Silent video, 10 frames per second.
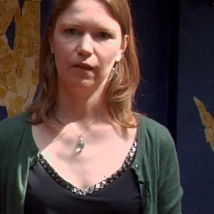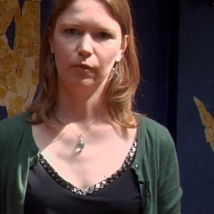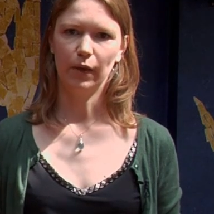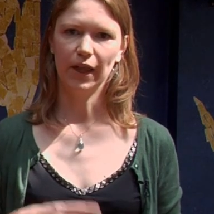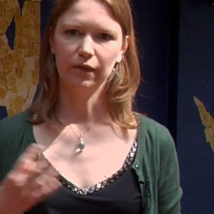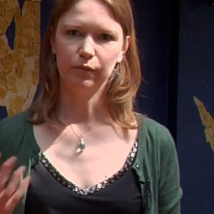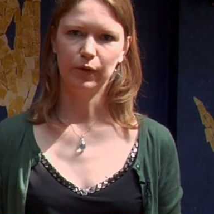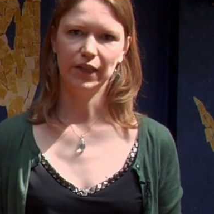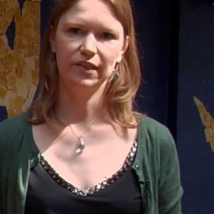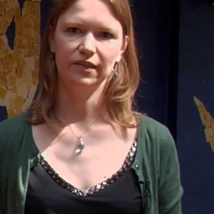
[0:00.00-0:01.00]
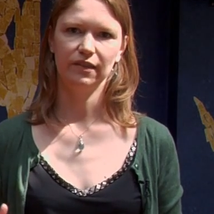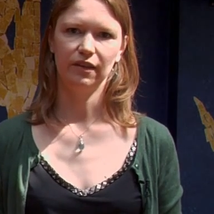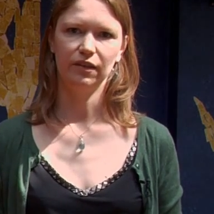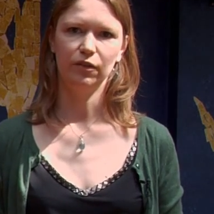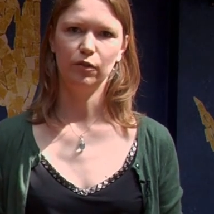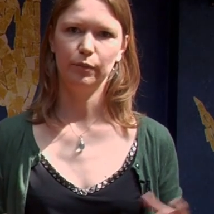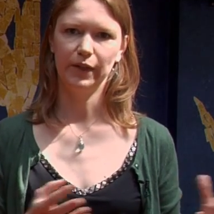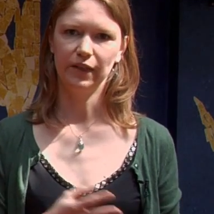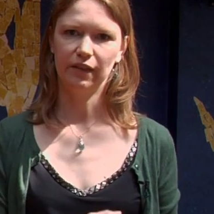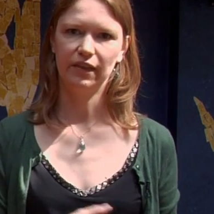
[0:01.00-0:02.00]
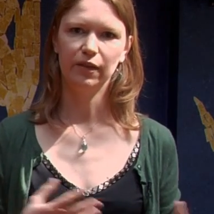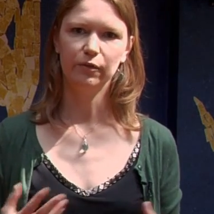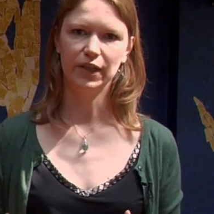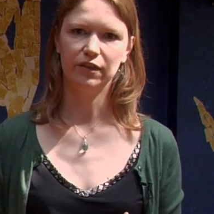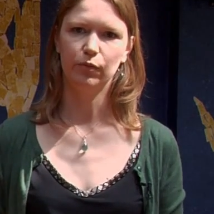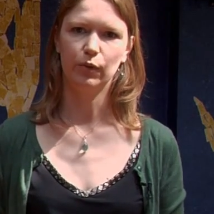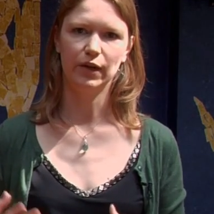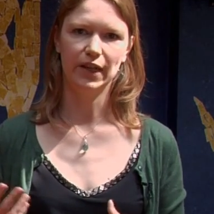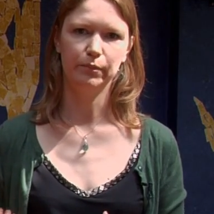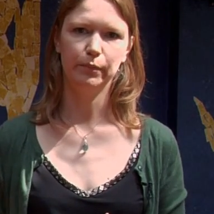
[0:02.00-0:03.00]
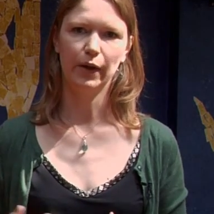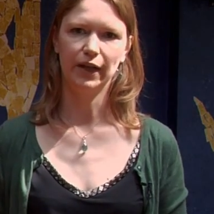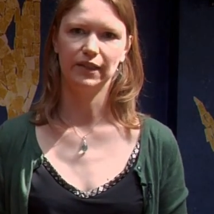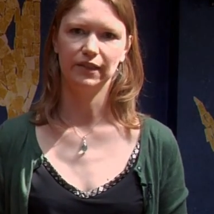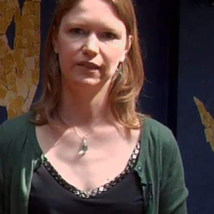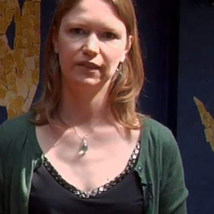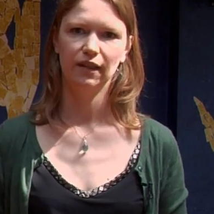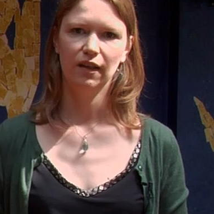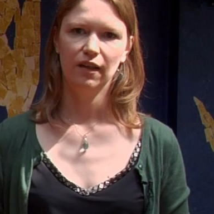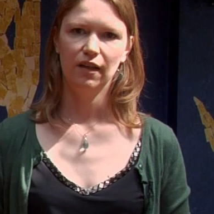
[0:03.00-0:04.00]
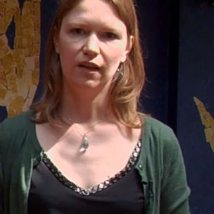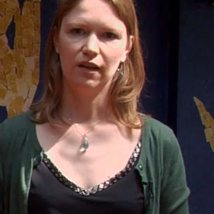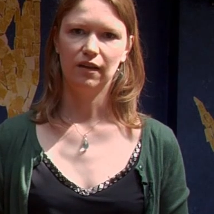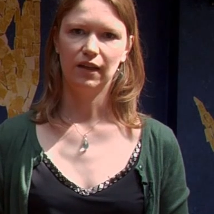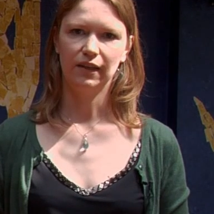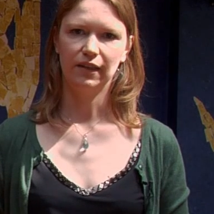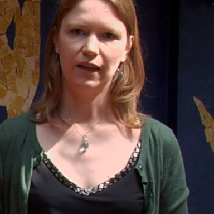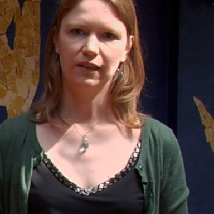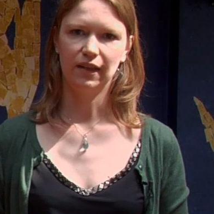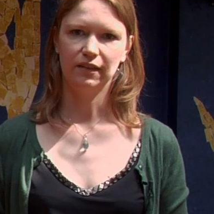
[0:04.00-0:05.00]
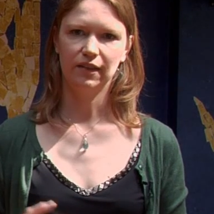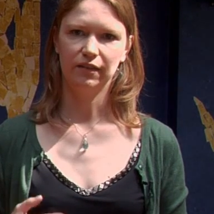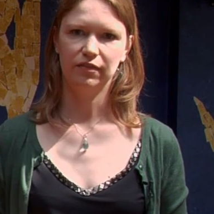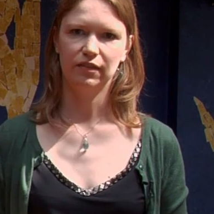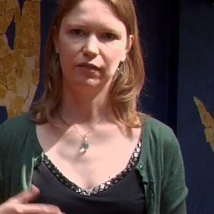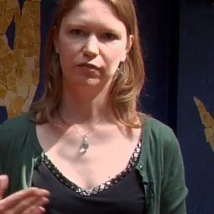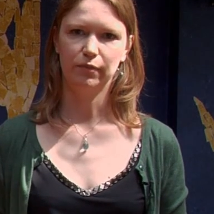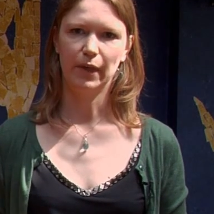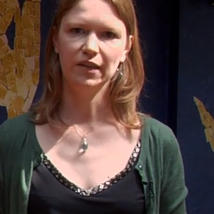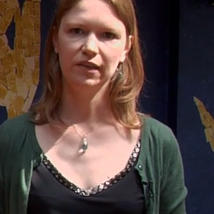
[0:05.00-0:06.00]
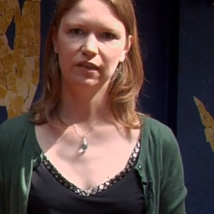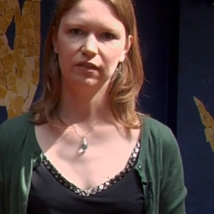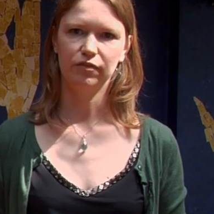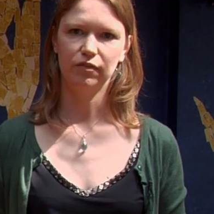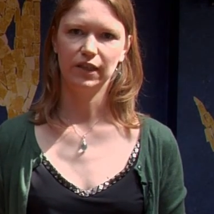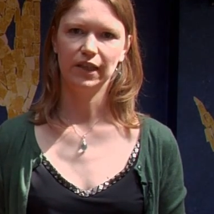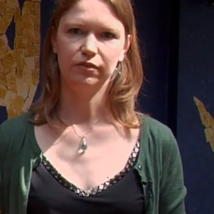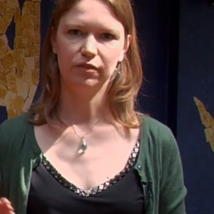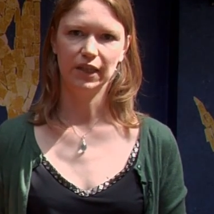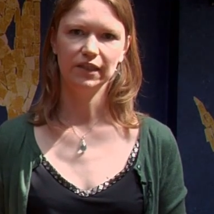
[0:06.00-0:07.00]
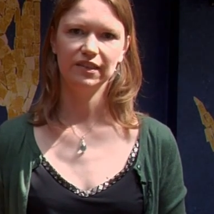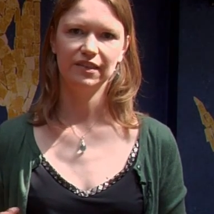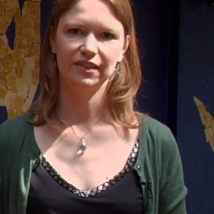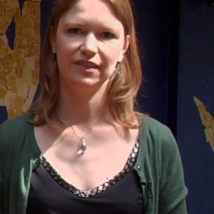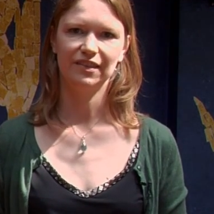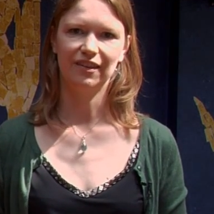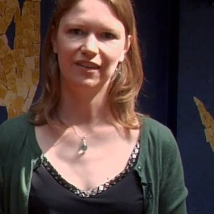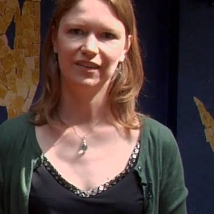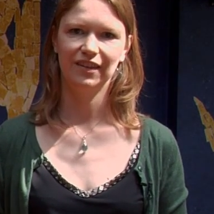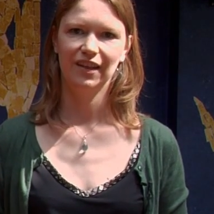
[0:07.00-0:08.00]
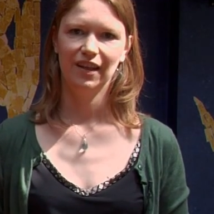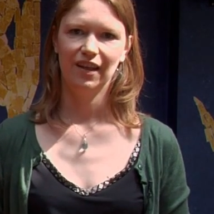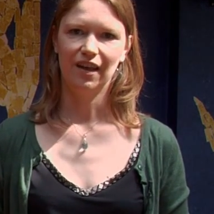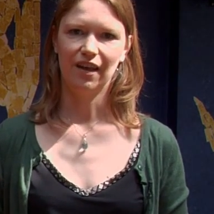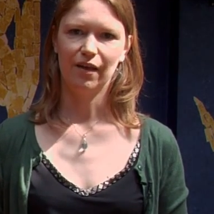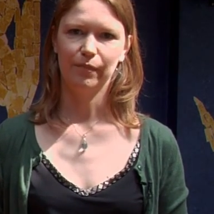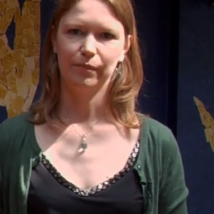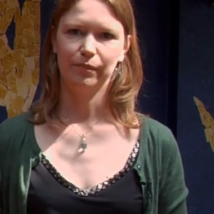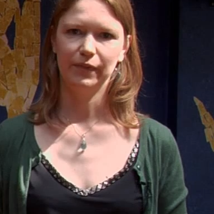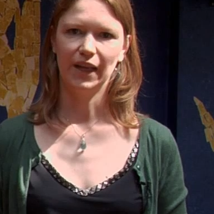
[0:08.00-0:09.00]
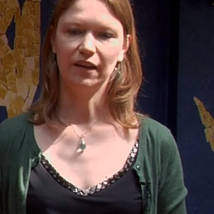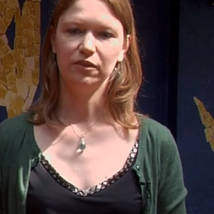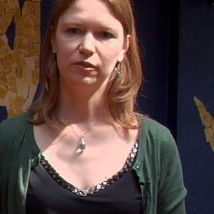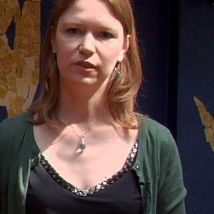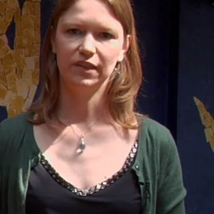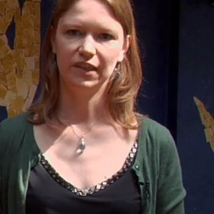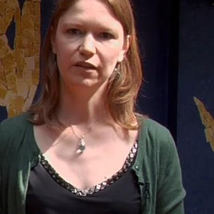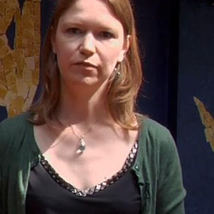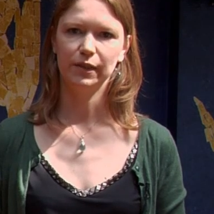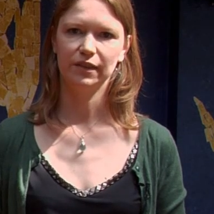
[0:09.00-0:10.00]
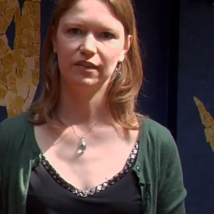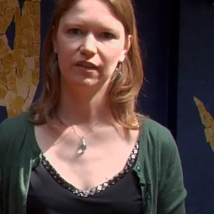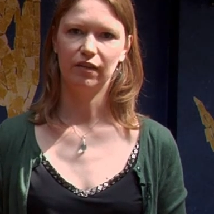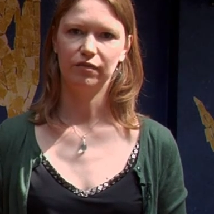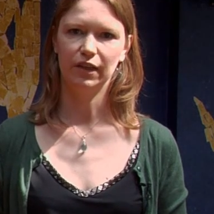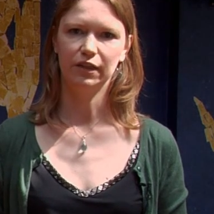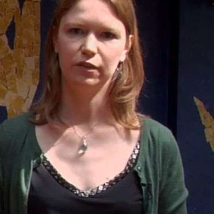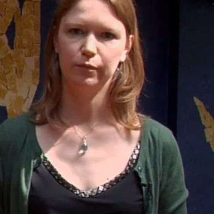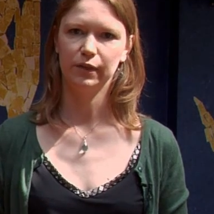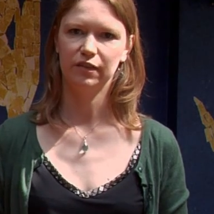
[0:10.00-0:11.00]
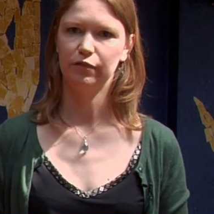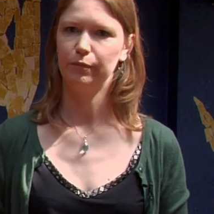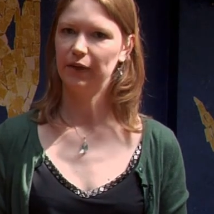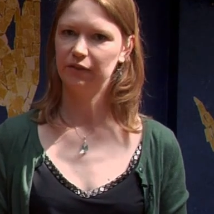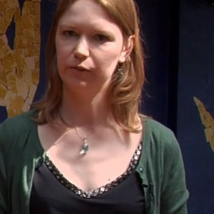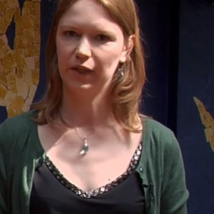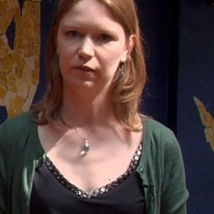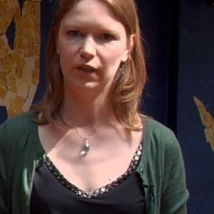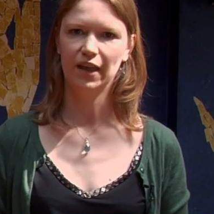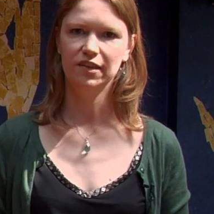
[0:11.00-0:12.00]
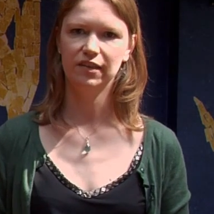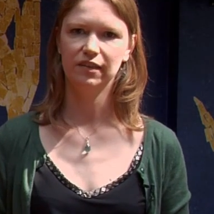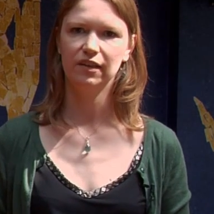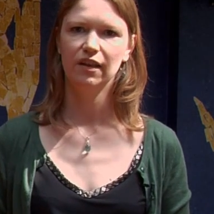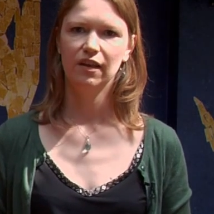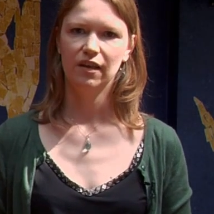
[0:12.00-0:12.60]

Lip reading: way in which European theories work in practice. And then that gives information, for instance, on the actual achievements of instruments of better regulation